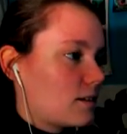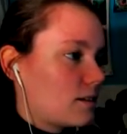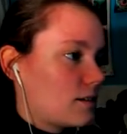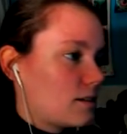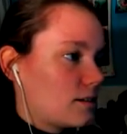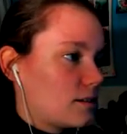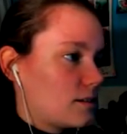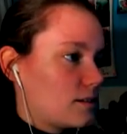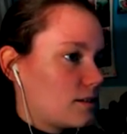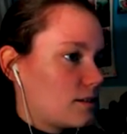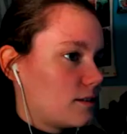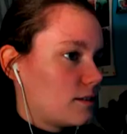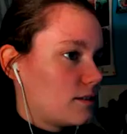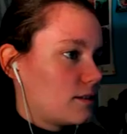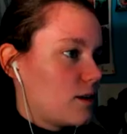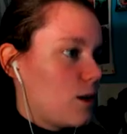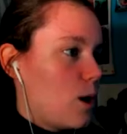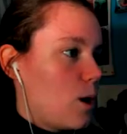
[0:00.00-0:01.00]

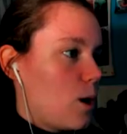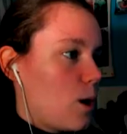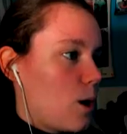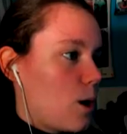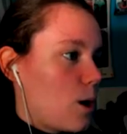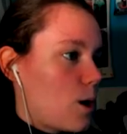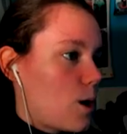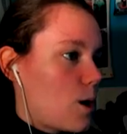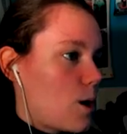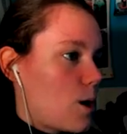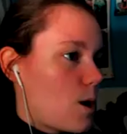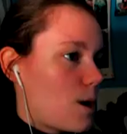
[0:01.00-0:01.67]
Nobody speaks.